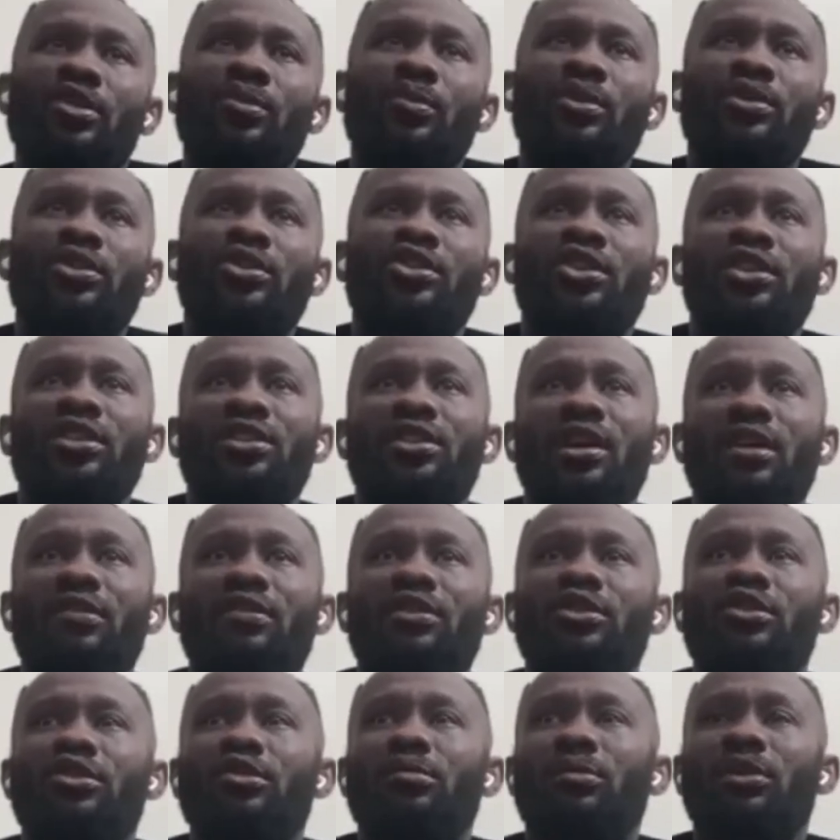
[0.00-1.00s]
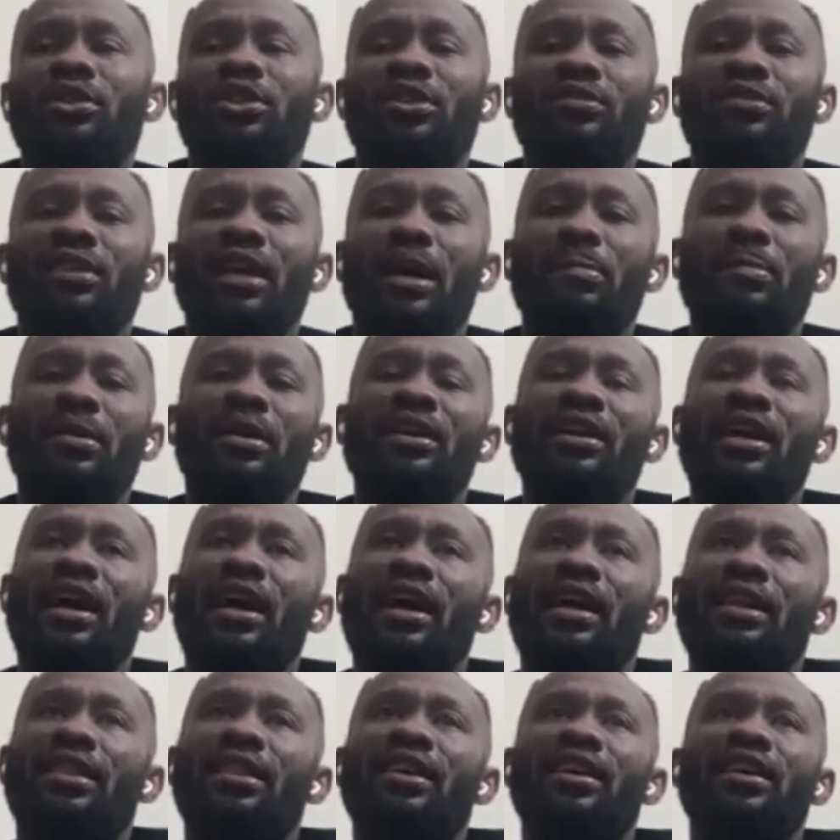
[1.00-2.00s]
to just delve into much of that, but I
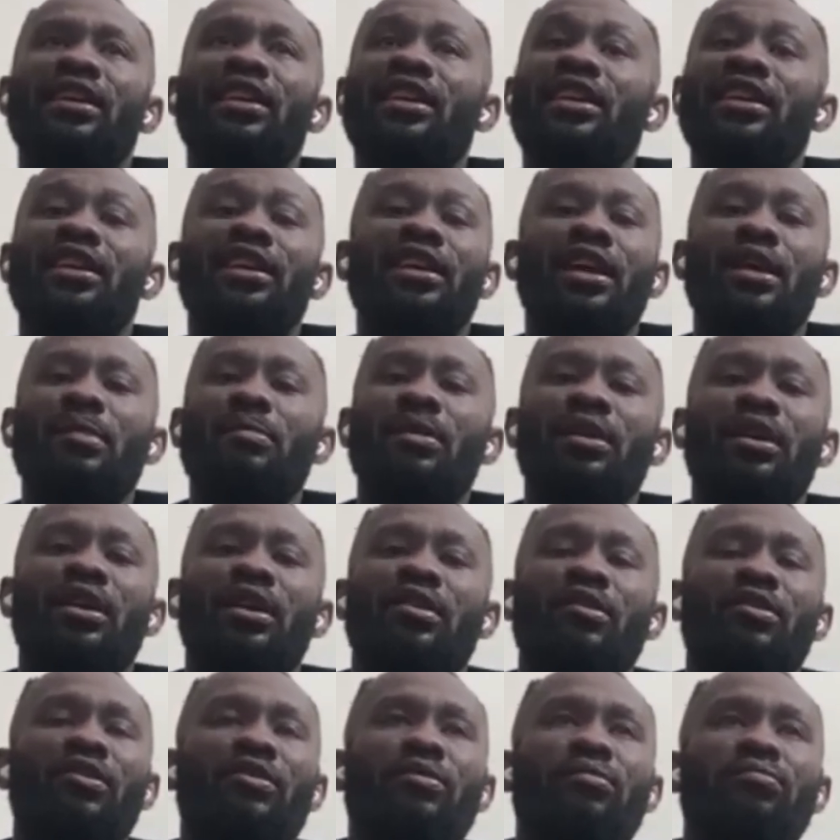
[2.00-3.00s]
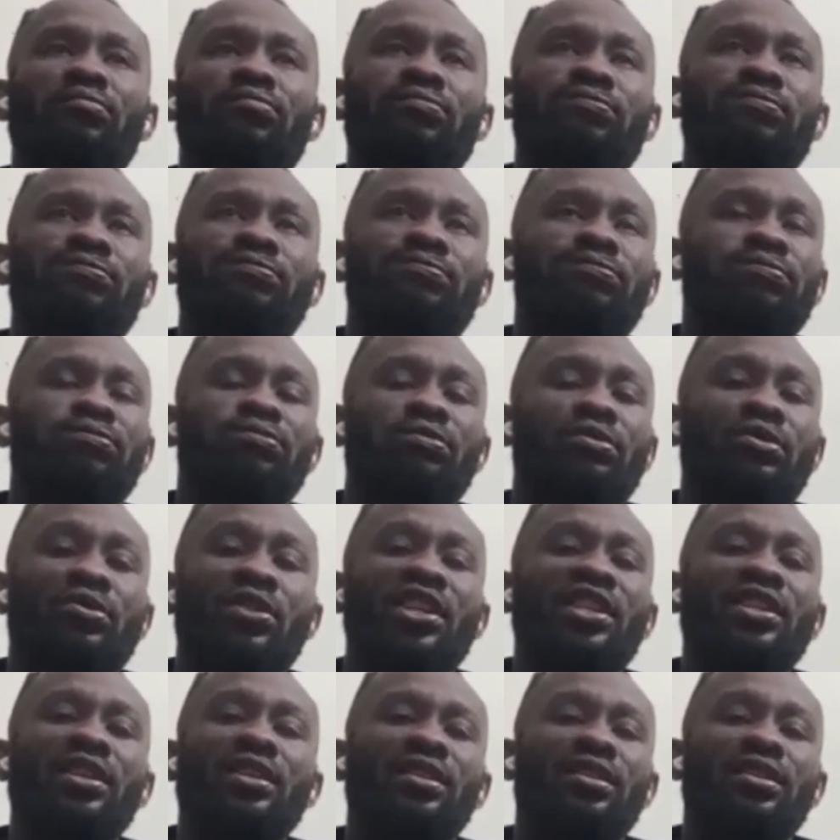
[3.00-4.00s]
think it didn't give me a lot of
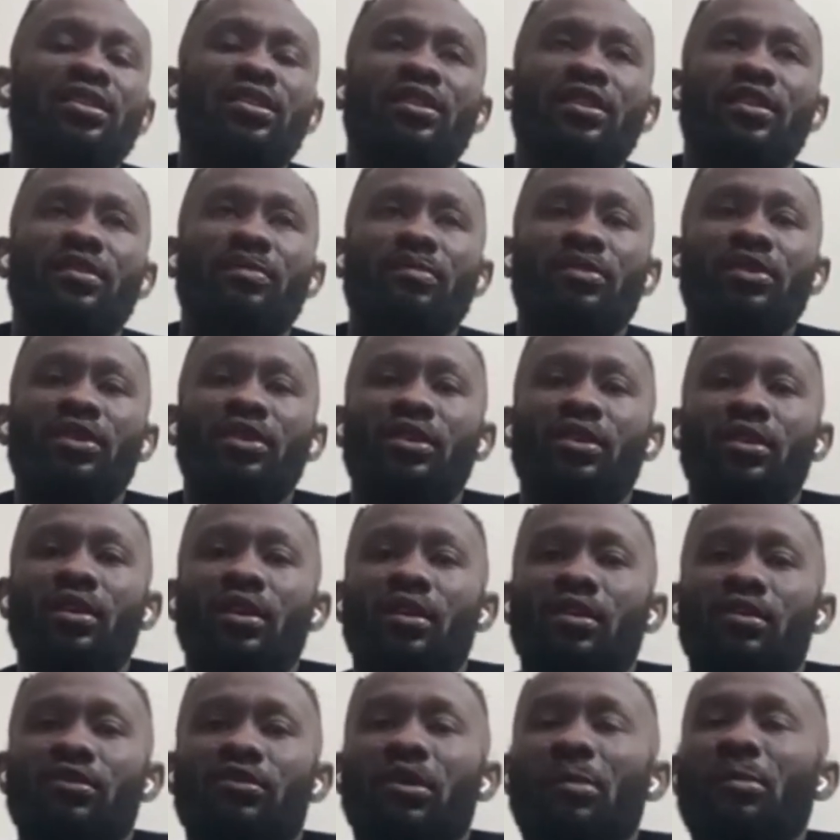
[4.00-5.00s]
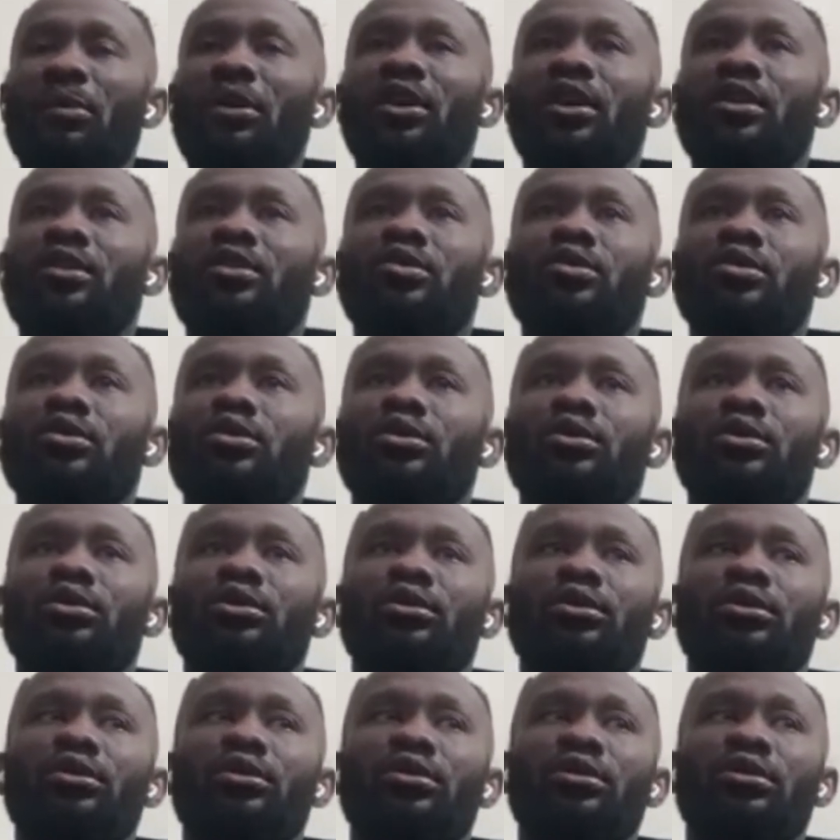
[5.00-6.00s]
reasons for me not
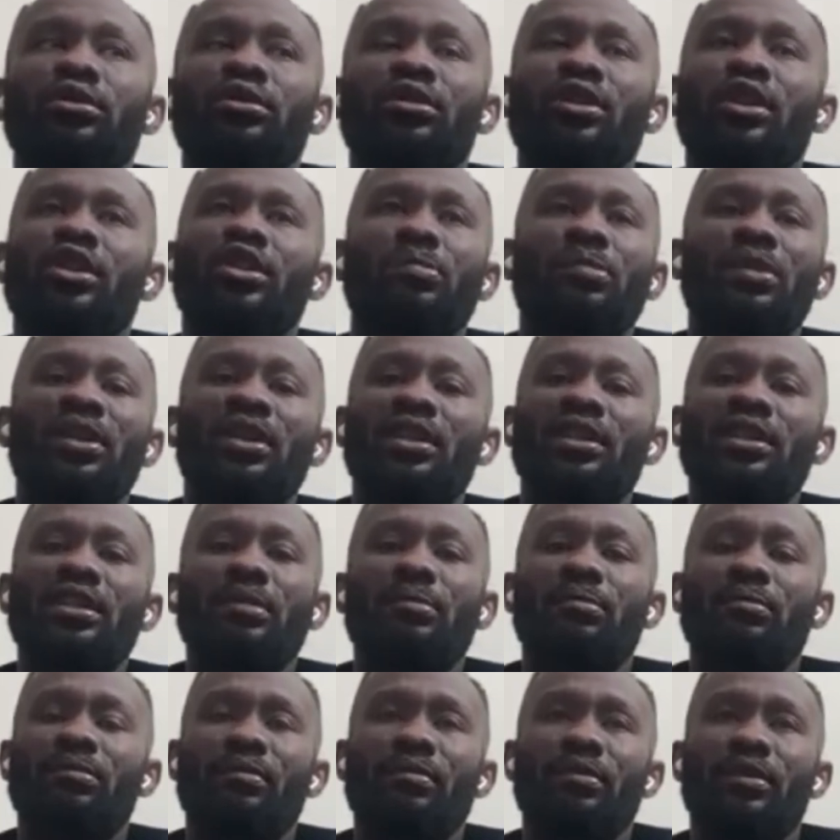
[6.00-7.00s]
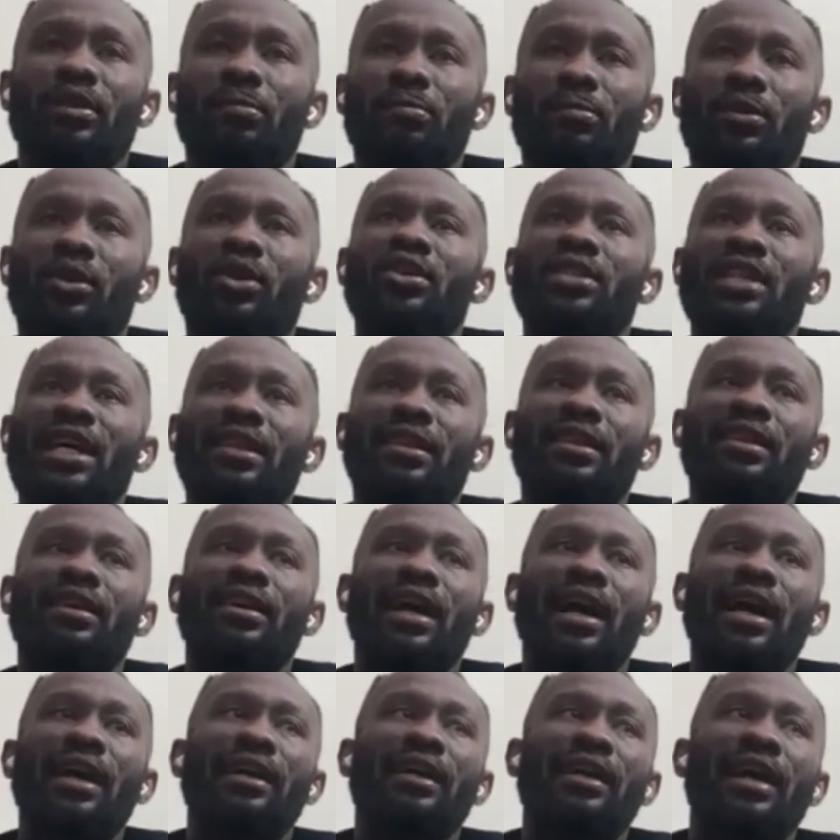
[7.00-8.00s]
to be in the team, because I think
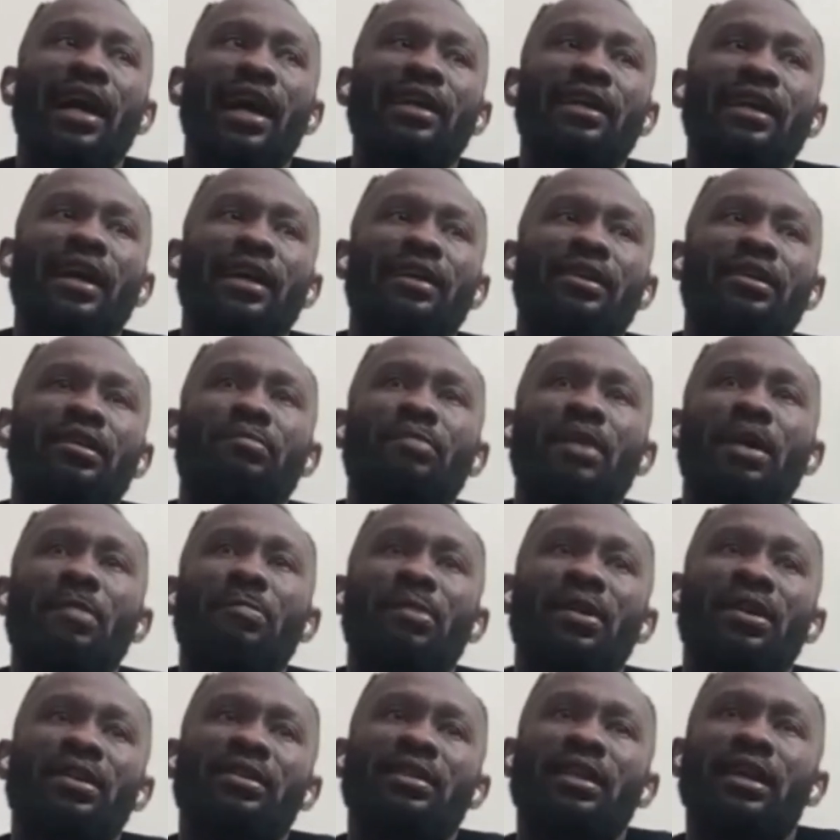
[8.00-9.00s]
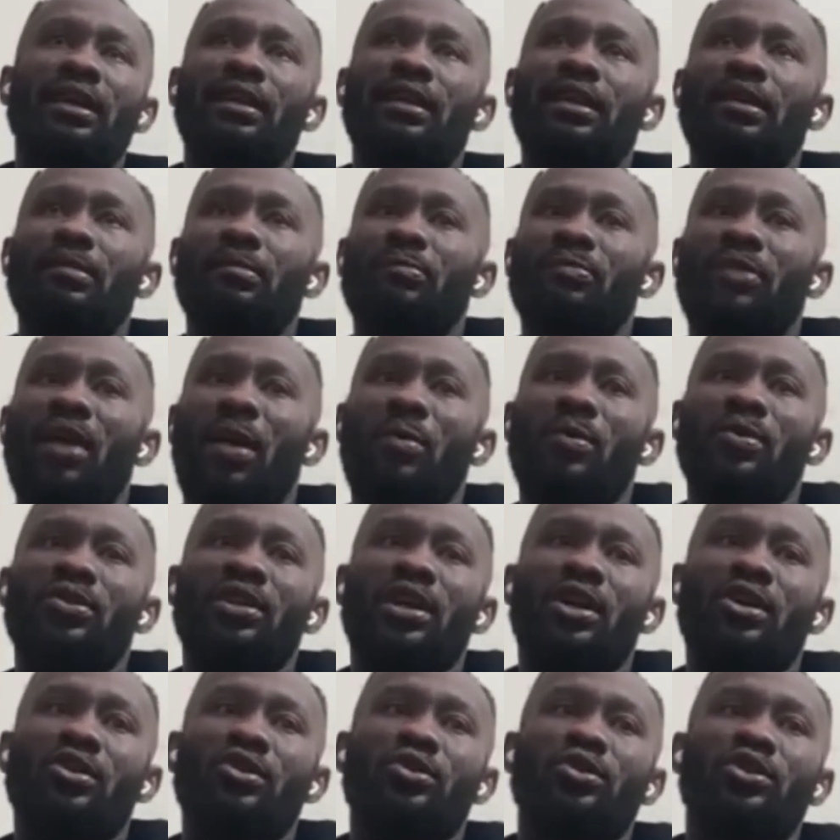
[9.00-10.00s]
I did my best, and I was
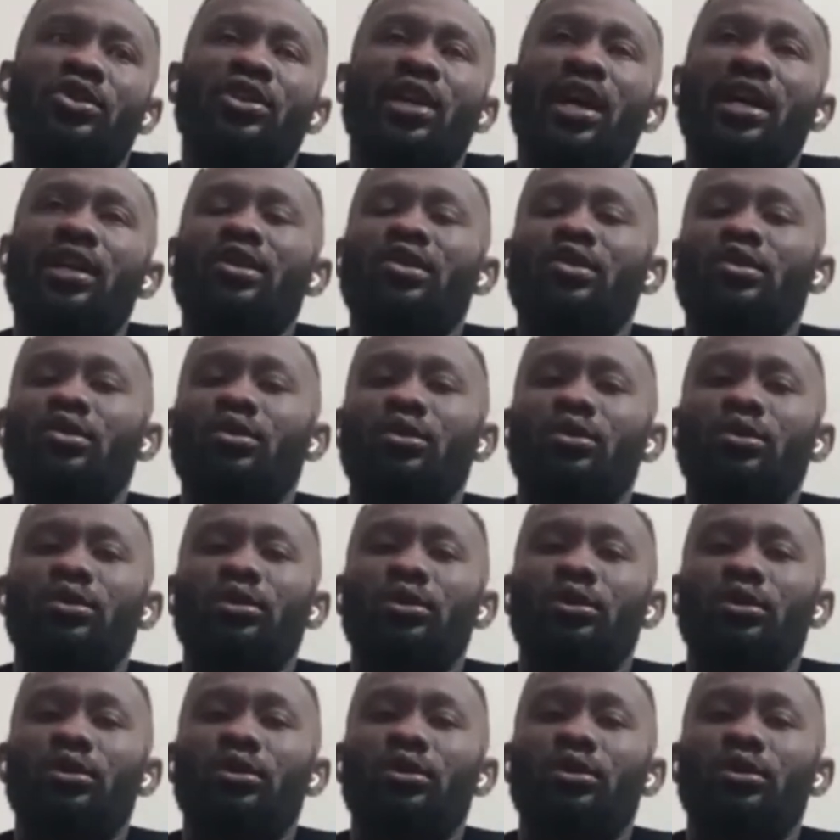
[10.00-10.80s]
also trying to